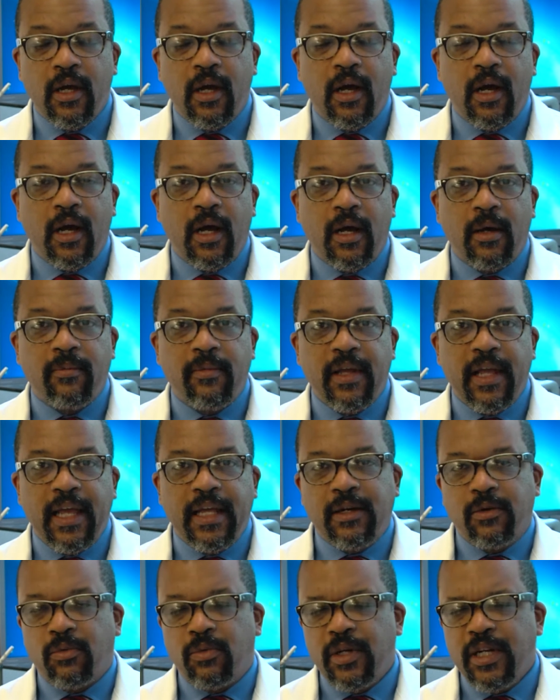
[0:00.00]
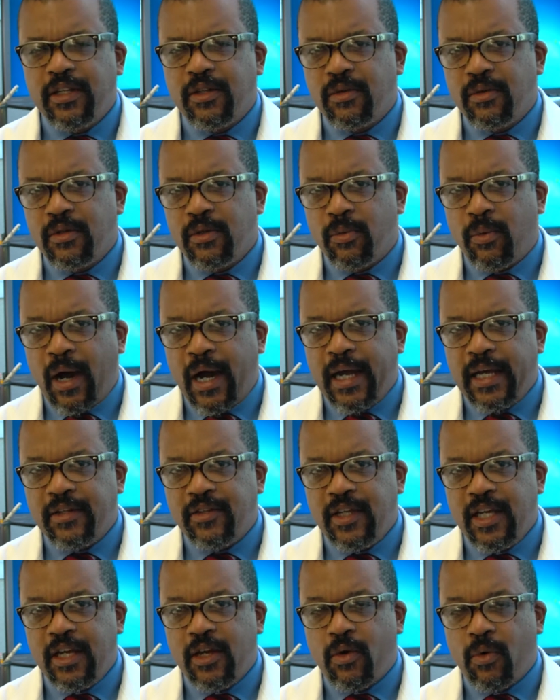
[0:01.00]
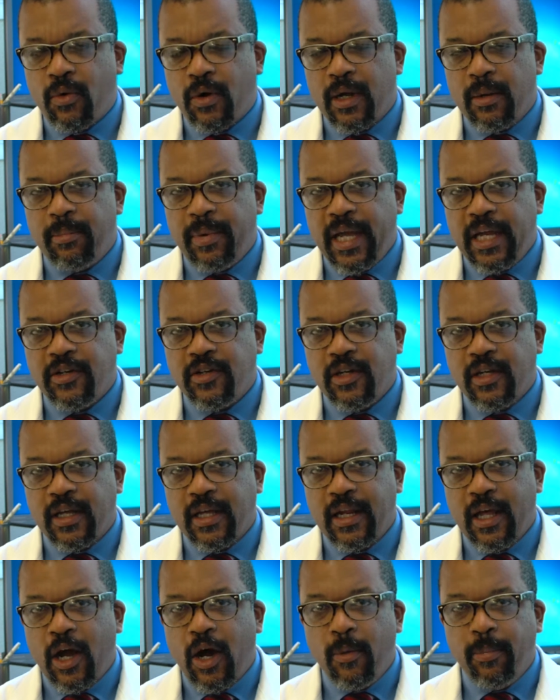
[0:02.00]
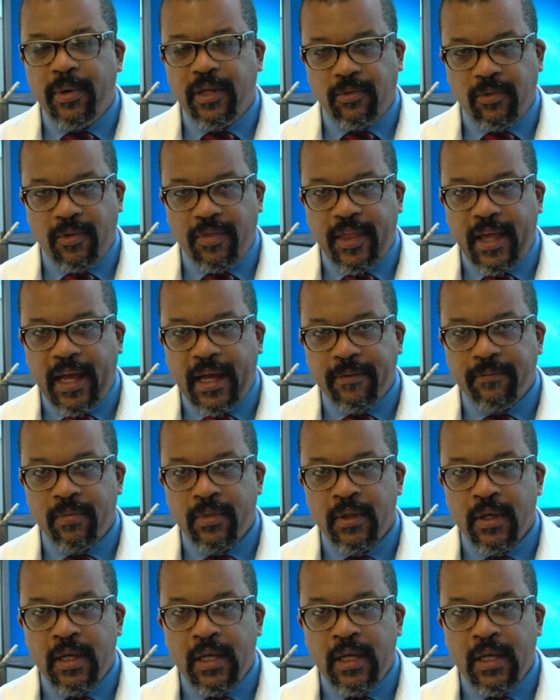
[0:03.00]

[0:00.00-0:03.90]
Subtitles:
And the reason why I see CoreyPatient can help us with that,